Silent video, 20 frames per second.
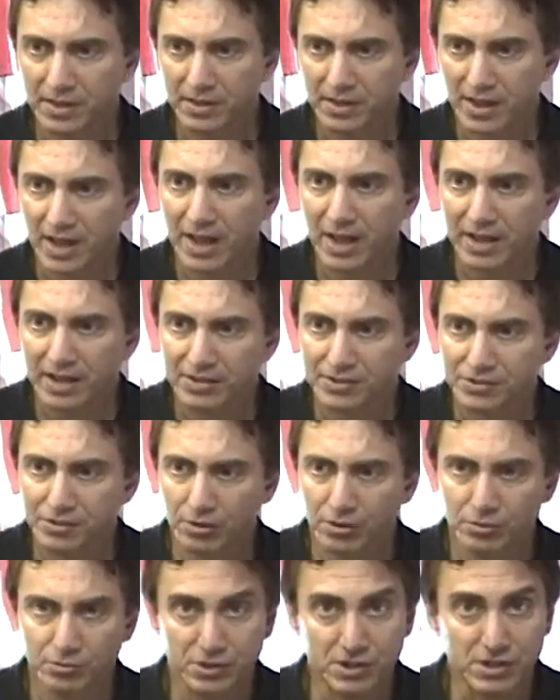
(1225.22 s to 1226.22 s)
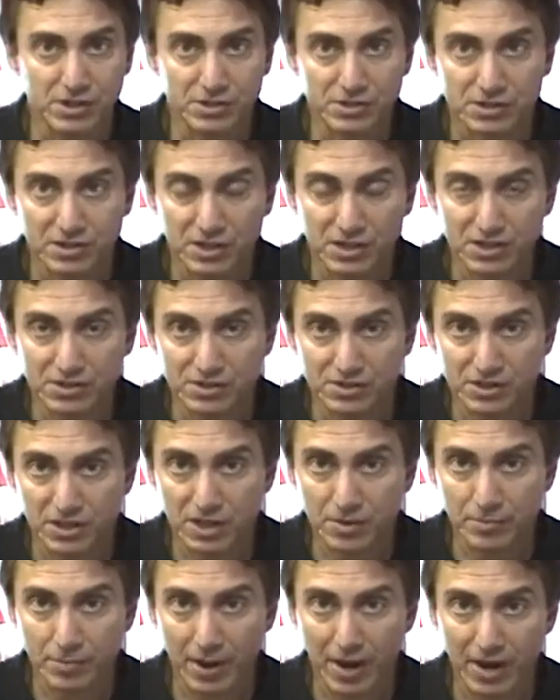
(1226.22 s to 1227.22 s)
in that. So these these
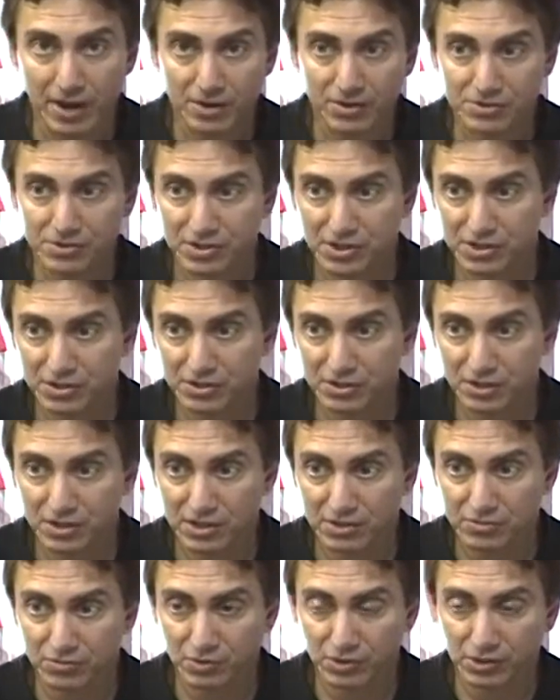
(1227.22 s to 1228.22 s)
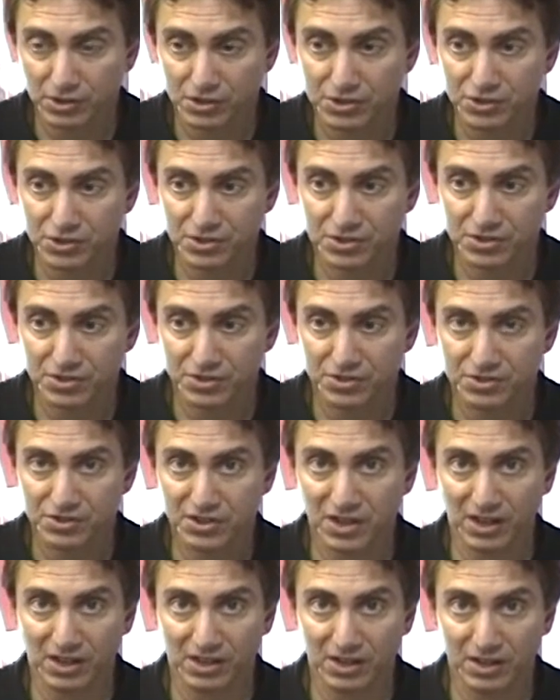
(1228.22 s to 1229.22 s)
tea baggers, these these religious
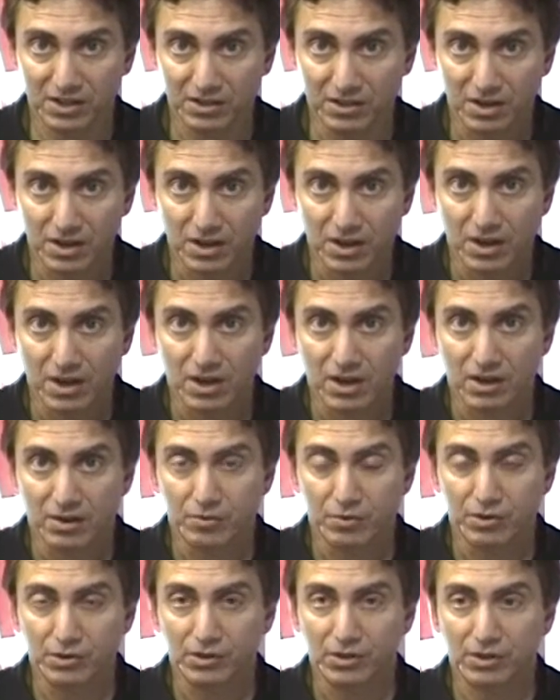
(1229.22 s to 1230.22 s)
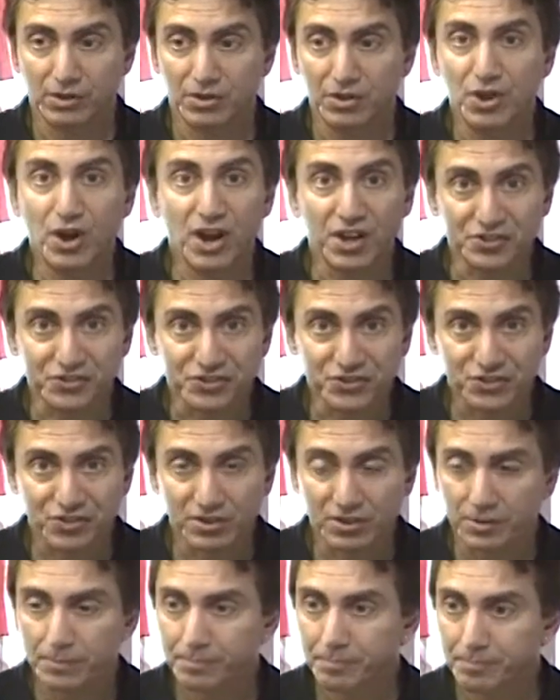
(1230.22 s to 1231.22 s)
zealot, if you tell nuts. a
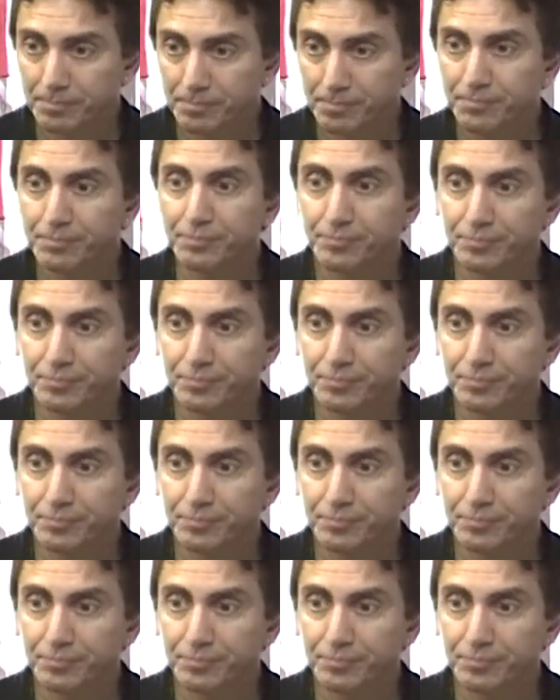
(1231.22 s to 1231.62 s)
lie